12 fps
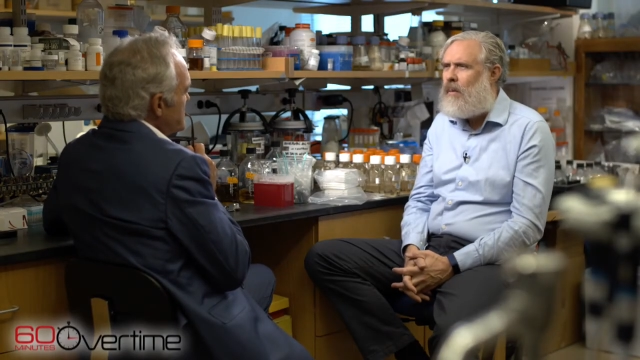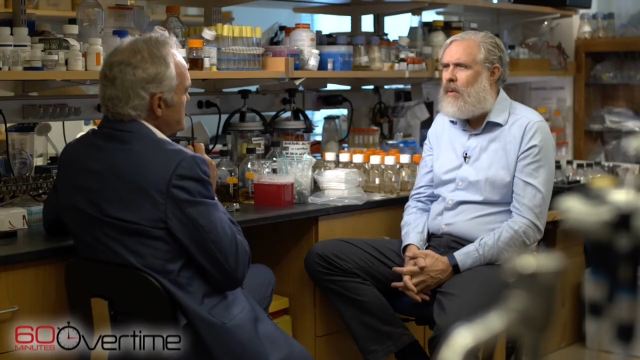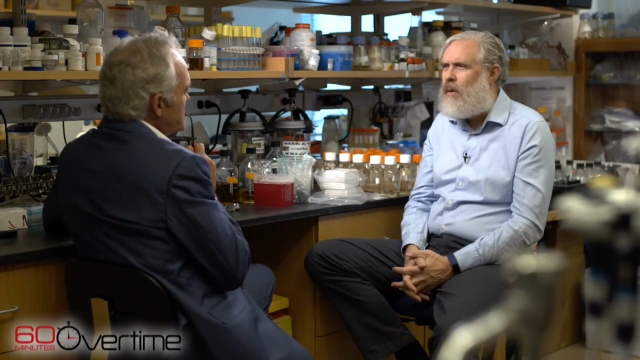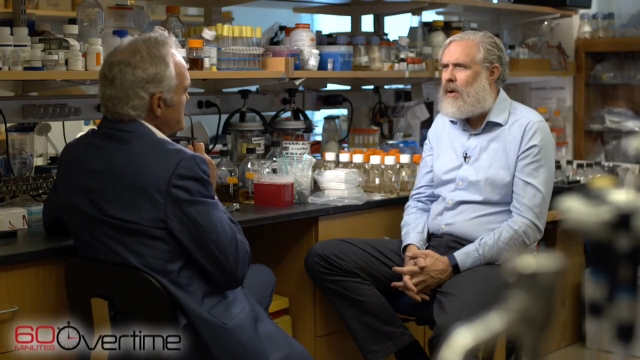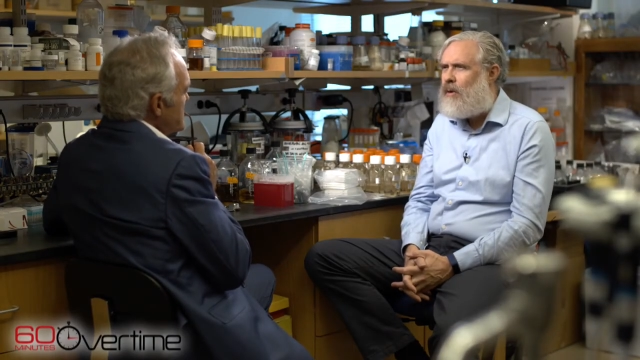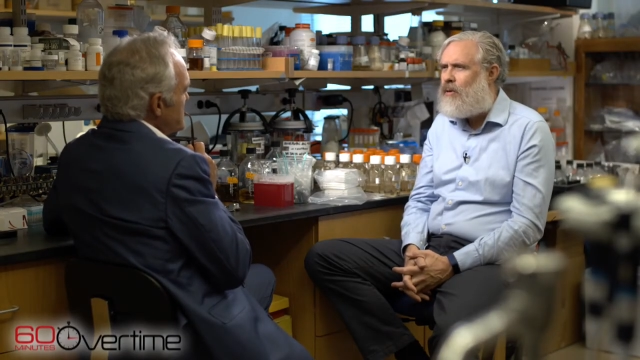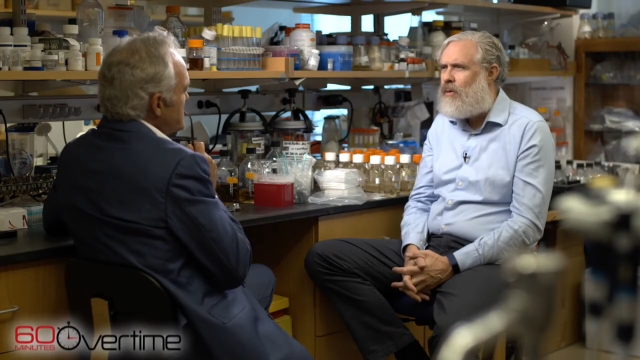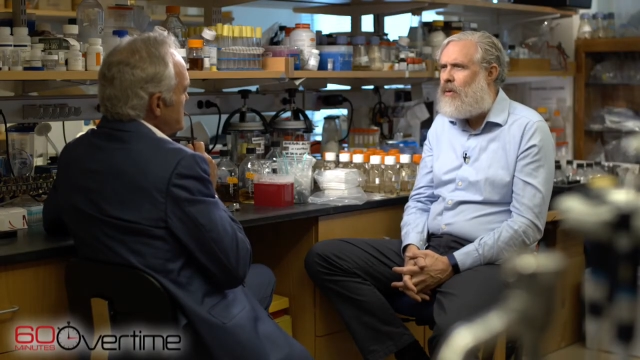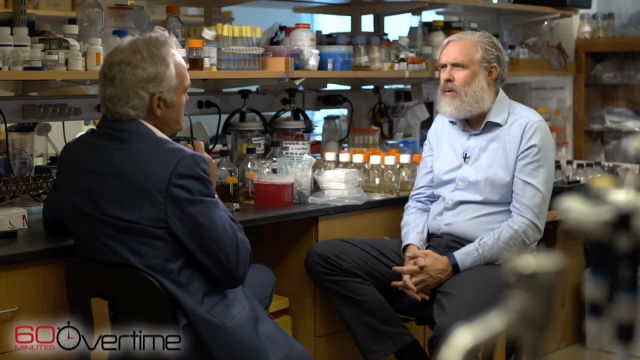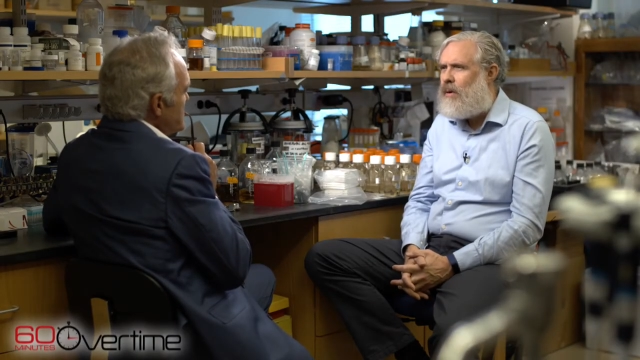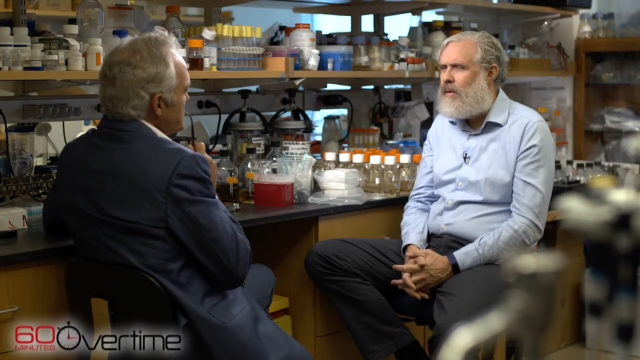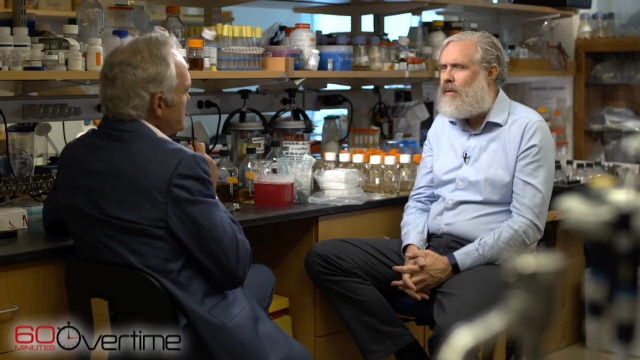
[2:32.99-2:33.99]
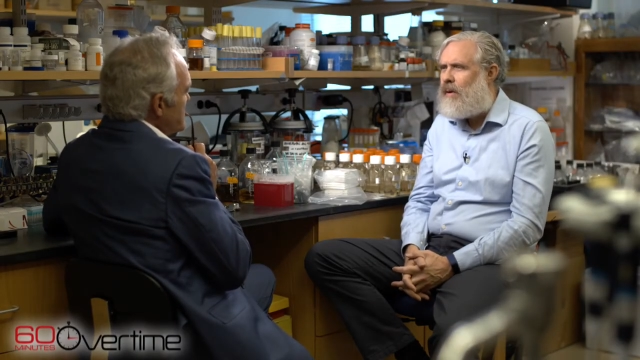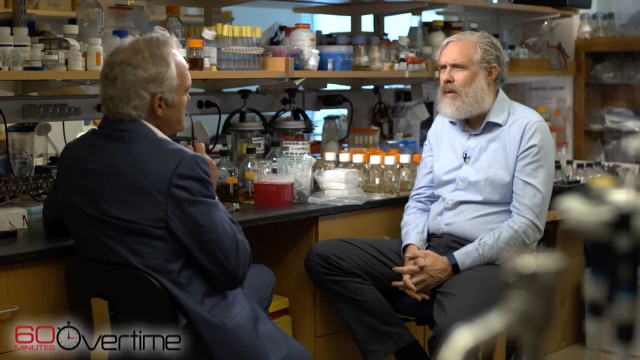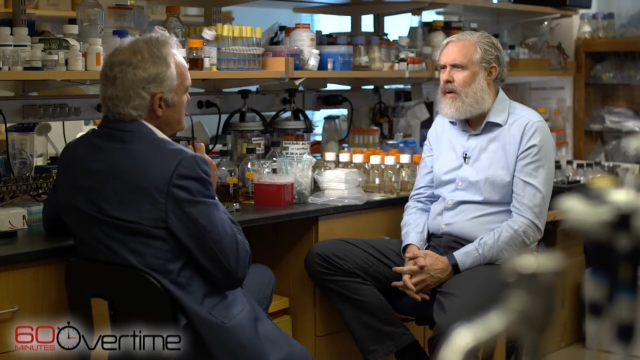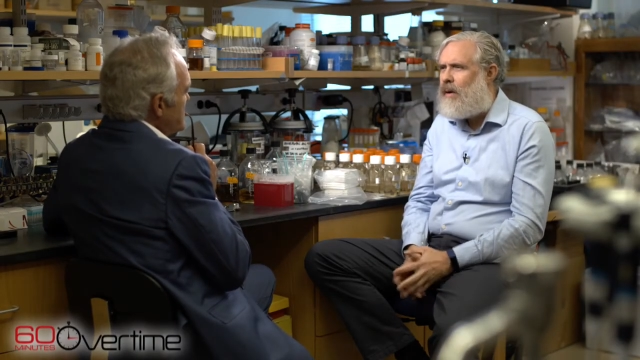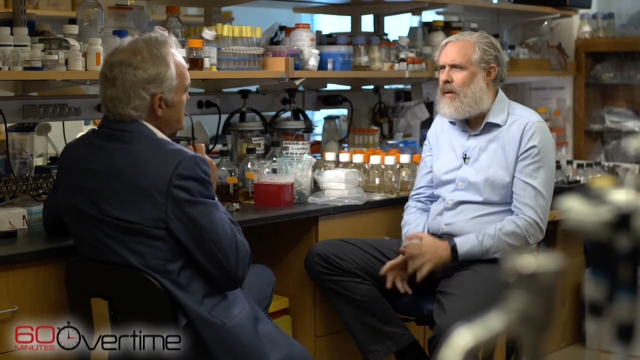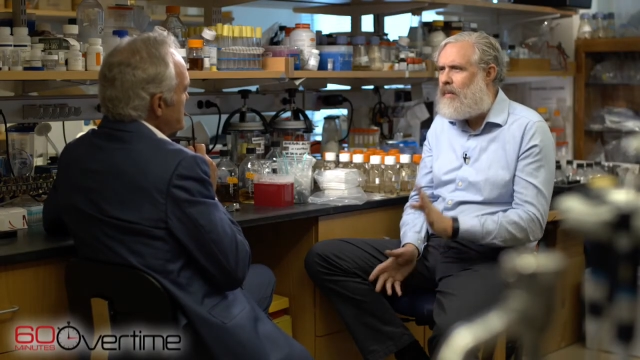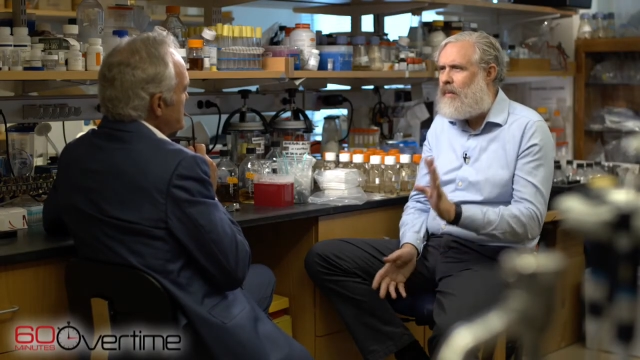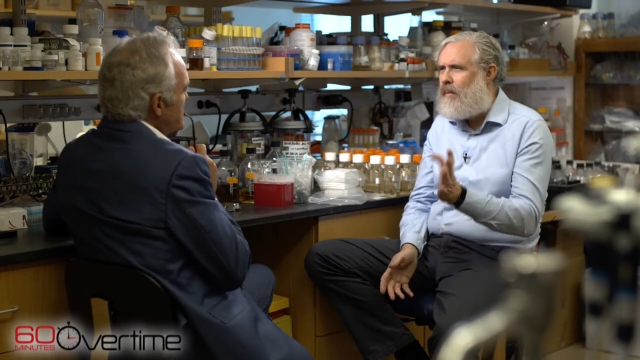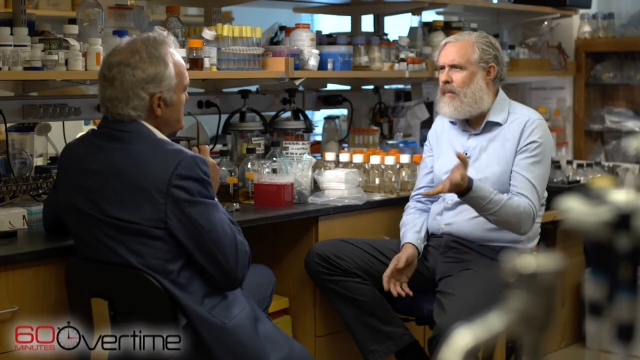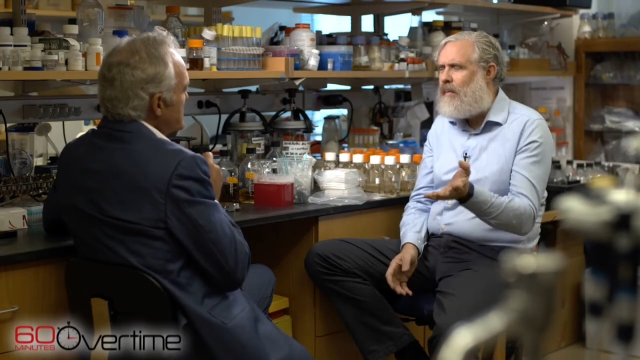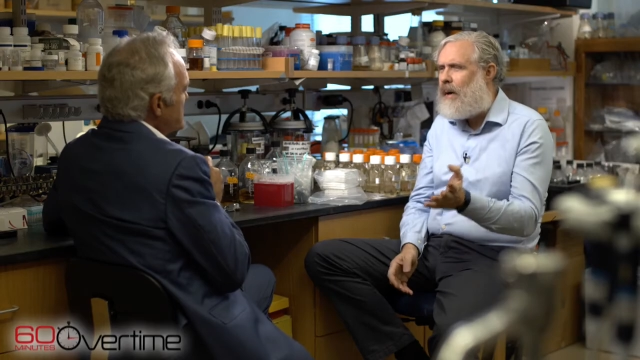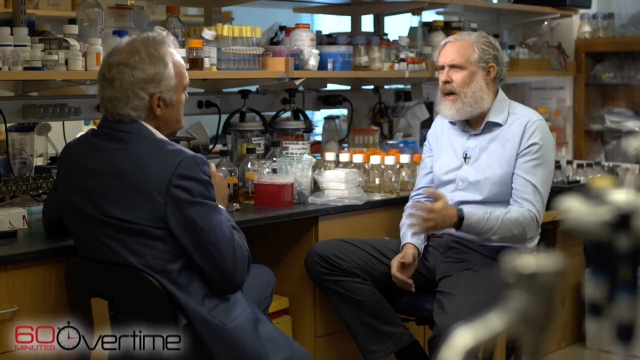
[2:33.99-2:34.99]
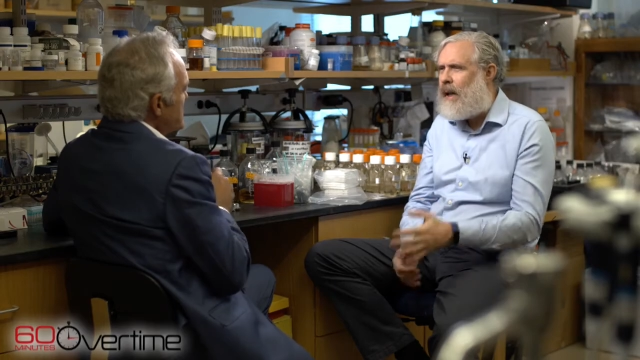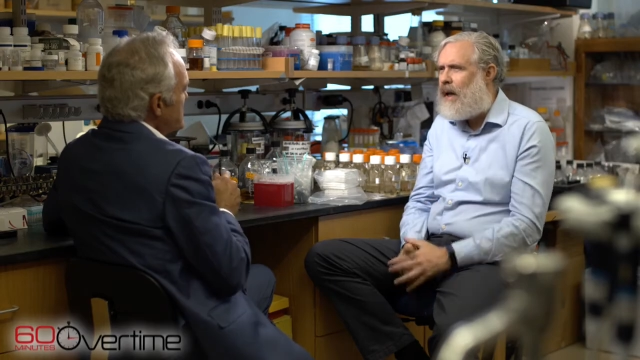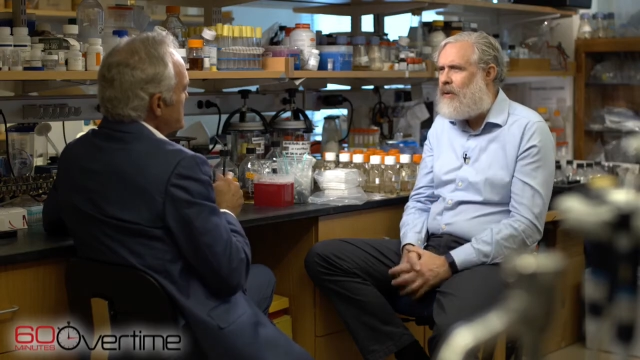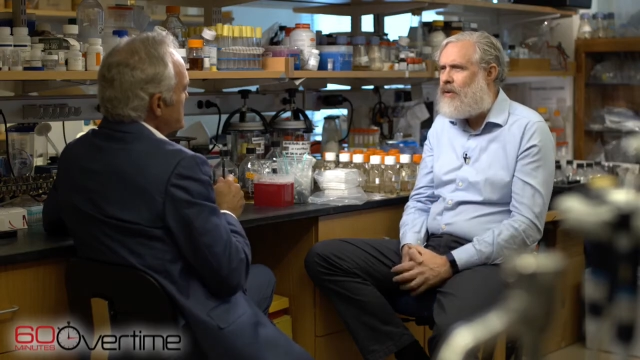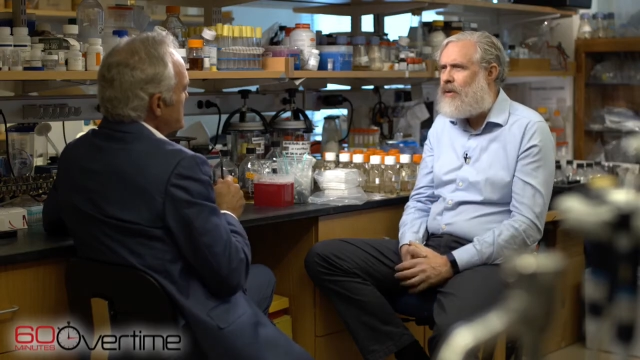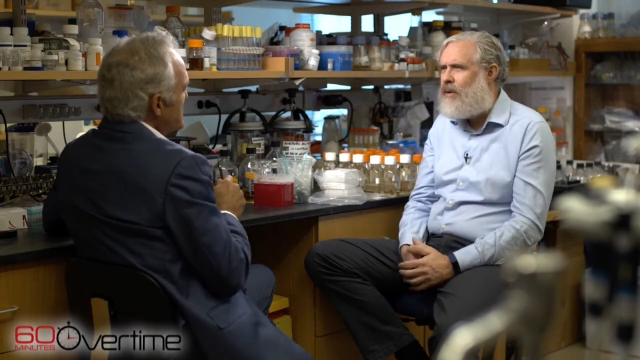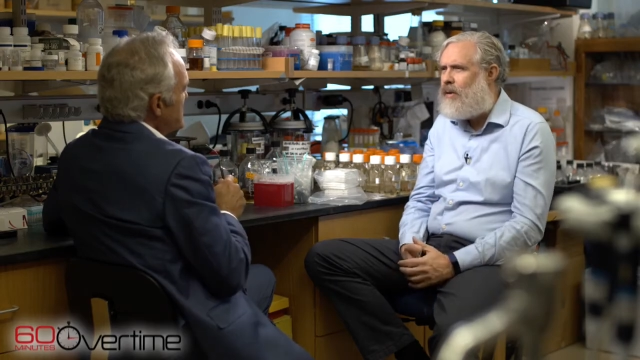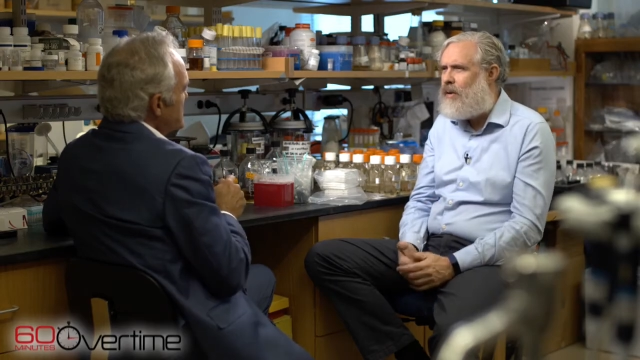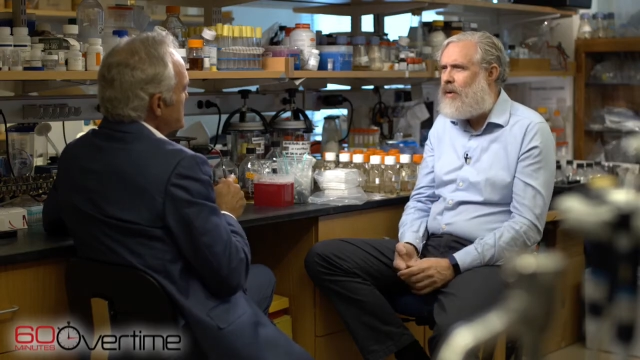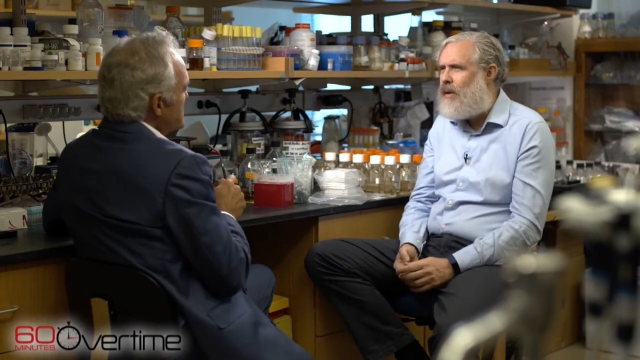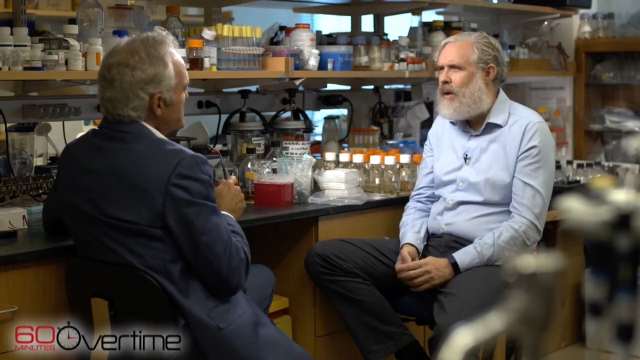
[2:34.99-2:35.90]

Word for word: and more control over our biological